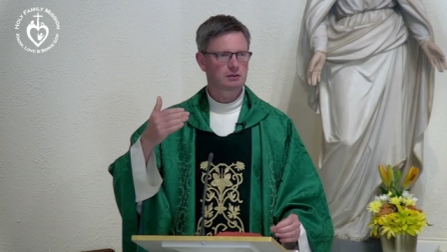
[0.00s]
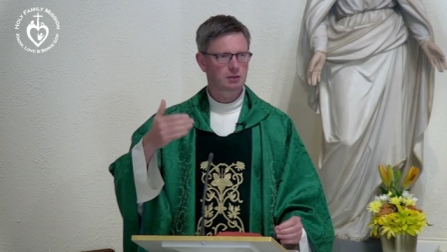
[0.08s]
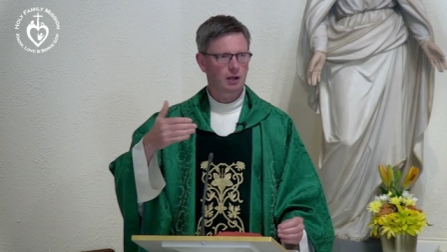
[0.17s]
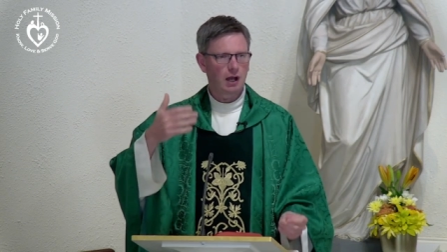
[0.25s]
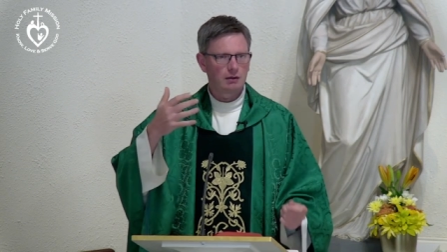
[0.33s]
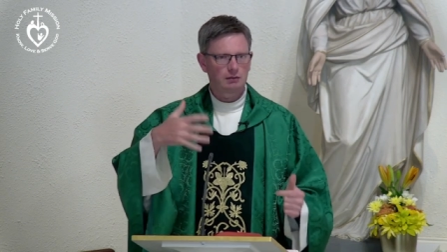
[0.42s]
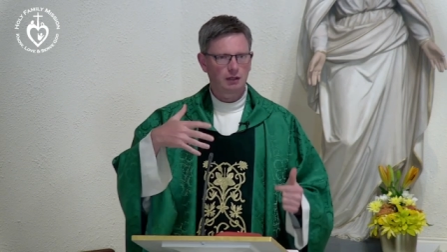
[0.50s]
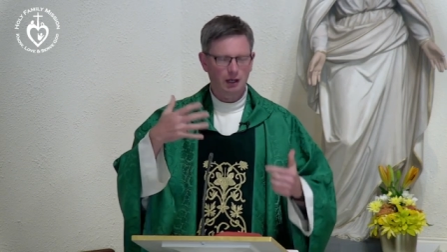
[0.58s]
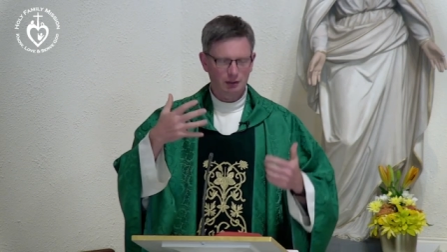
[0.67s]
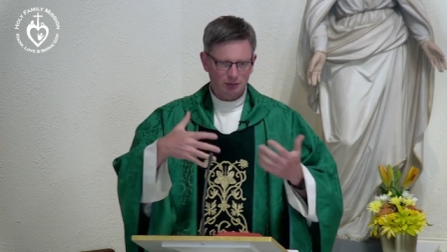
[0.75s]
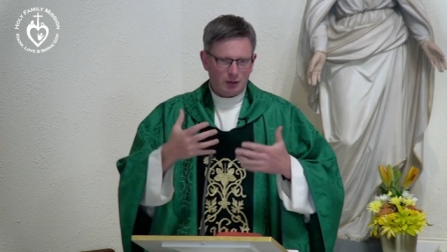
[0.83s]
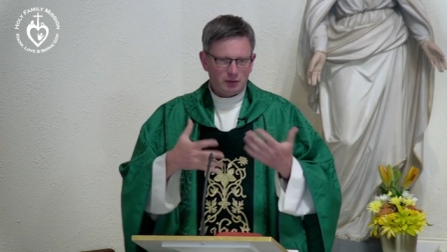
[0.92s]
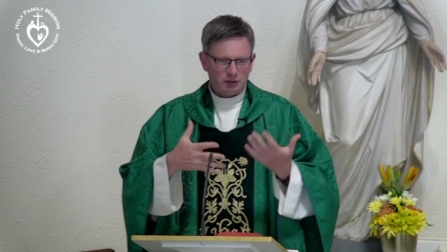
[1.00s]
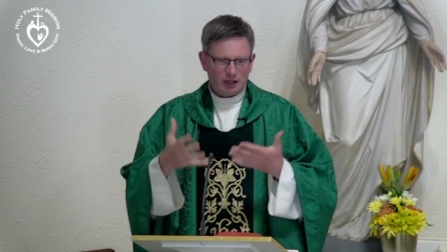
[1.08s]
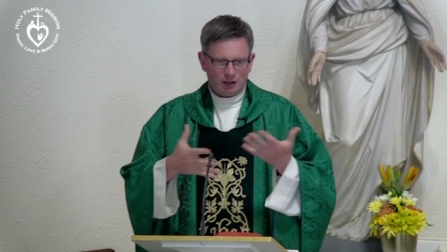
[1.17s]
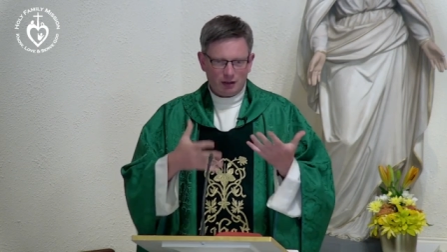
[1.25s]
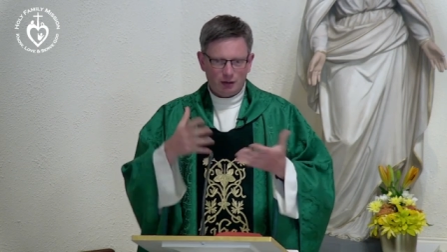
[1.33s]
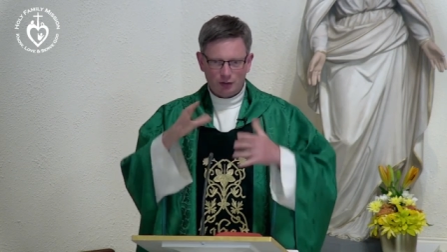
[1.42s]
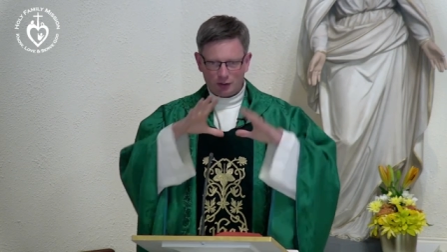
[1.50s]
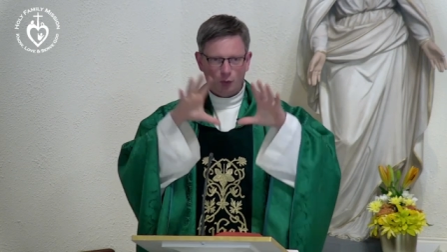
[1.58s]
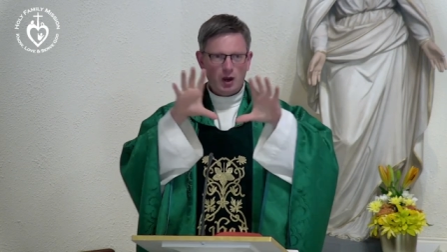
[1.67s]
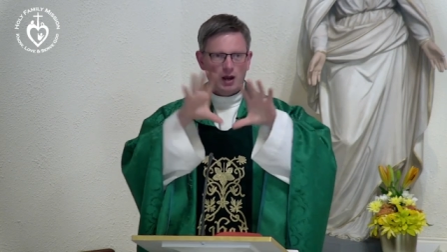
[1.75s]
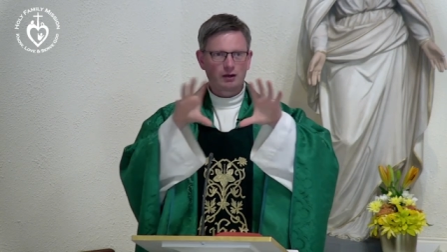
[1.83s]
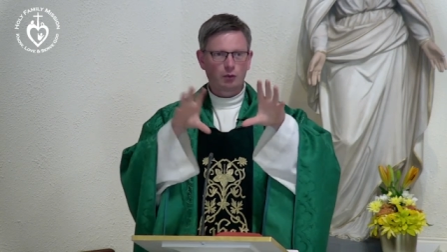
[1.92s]
So how, how, how they're getting on, where,
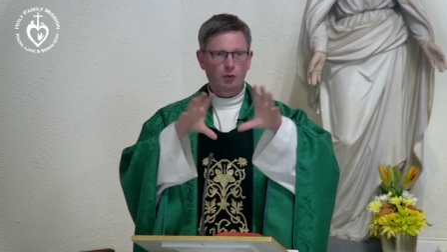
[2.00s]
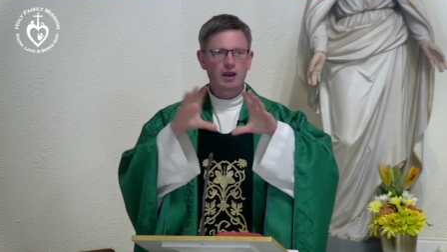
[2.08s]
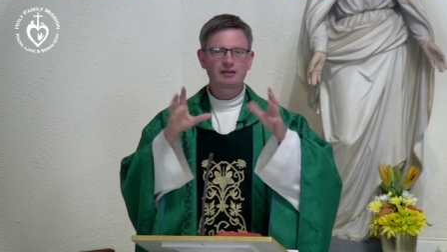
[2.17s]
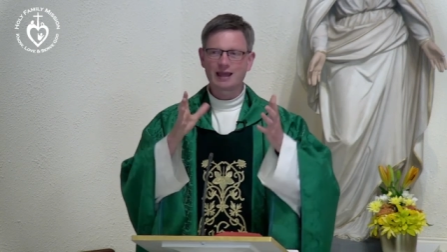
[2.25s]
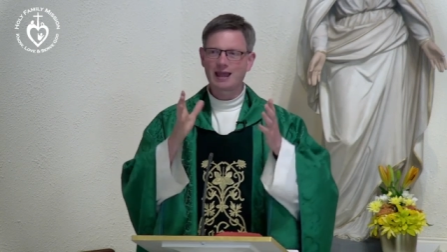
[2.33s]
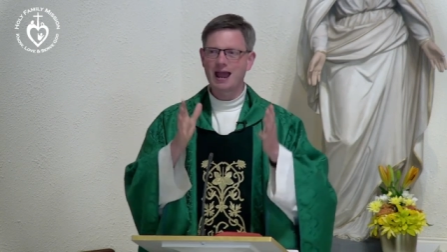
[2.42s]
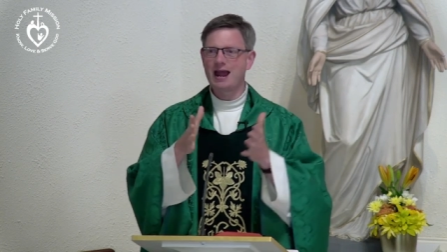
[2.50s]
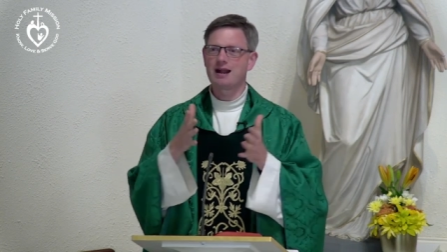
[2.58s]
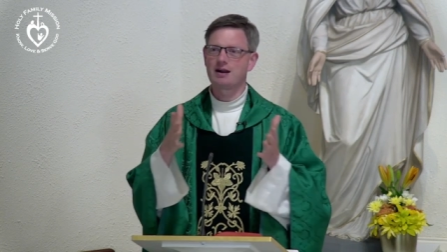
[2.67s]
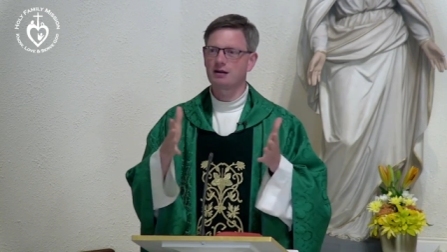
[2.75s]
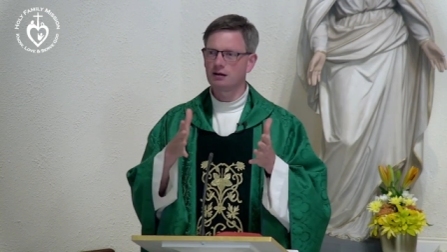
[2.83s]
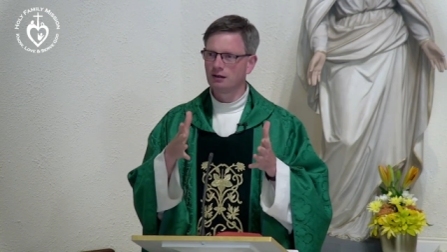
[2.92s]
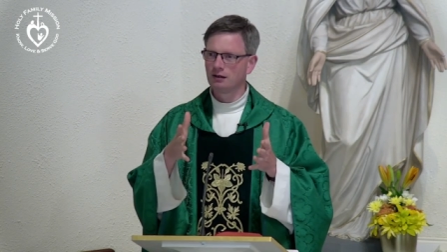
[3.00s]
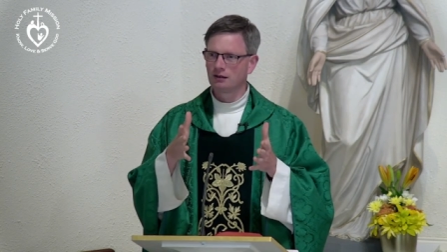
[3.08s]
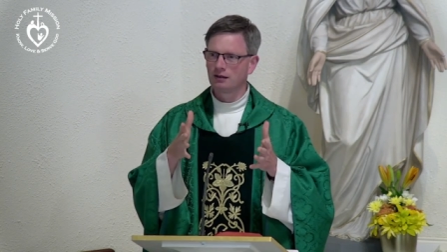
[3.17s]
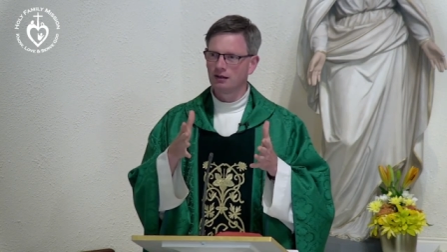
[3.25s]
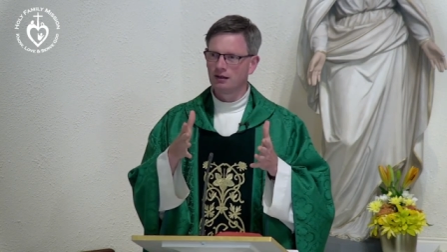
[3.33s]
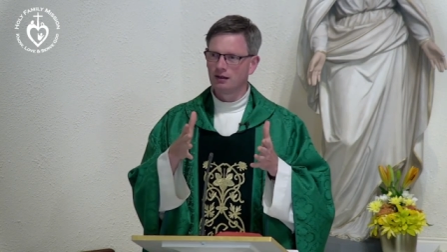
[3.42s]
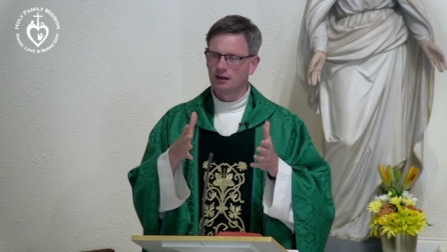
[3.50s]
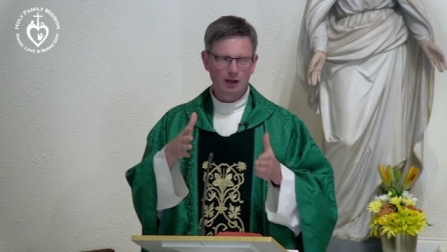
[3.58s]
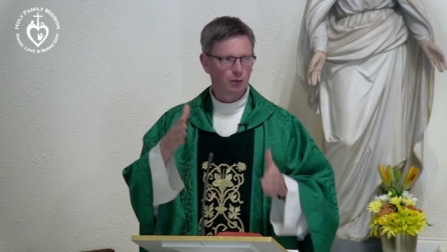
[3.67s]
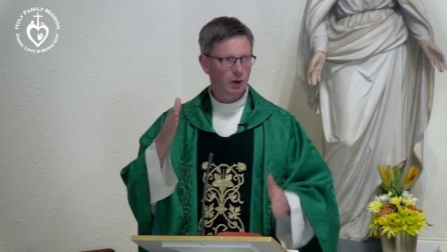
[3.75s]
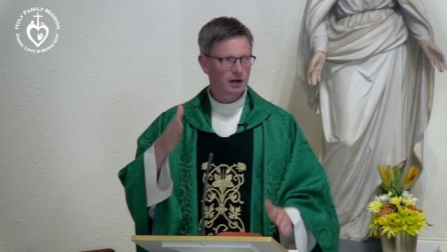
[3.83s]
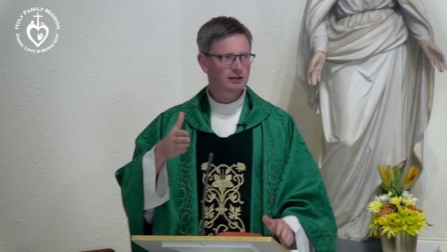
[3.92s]
kind of where they are, and
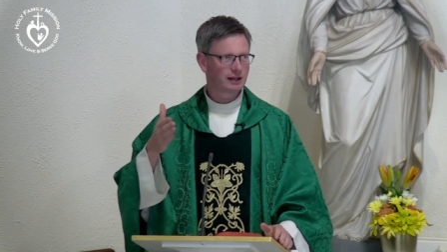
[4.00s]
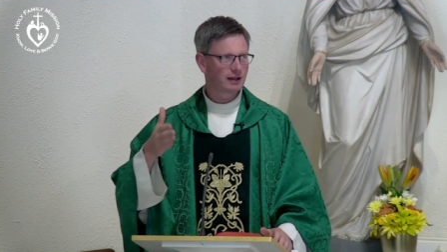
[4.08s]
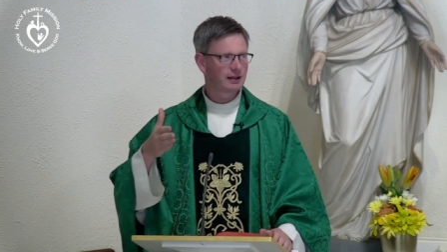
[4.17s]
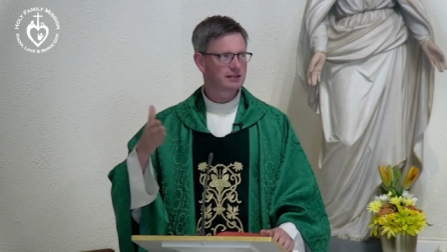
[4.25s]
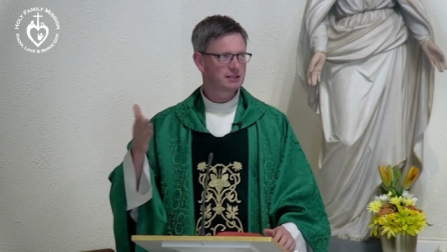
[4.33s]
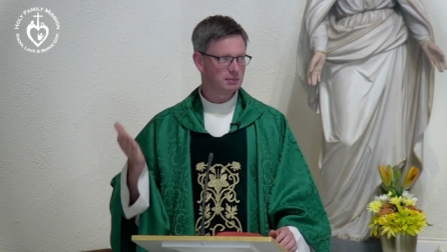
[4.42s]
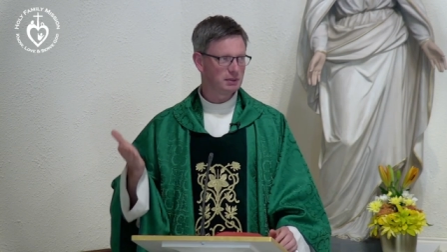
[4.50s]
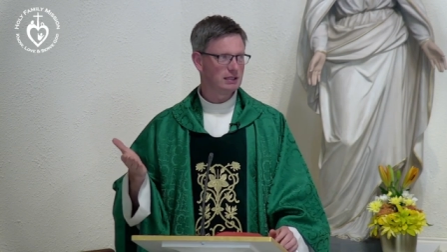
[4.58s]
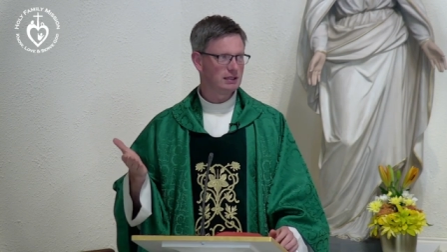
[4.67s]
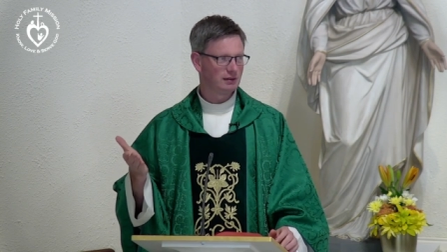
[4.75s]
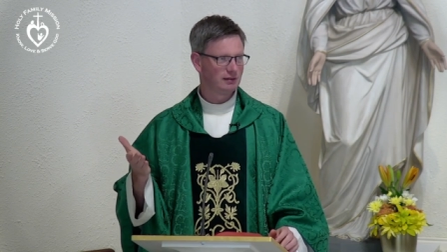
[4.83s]
where they'd like to be.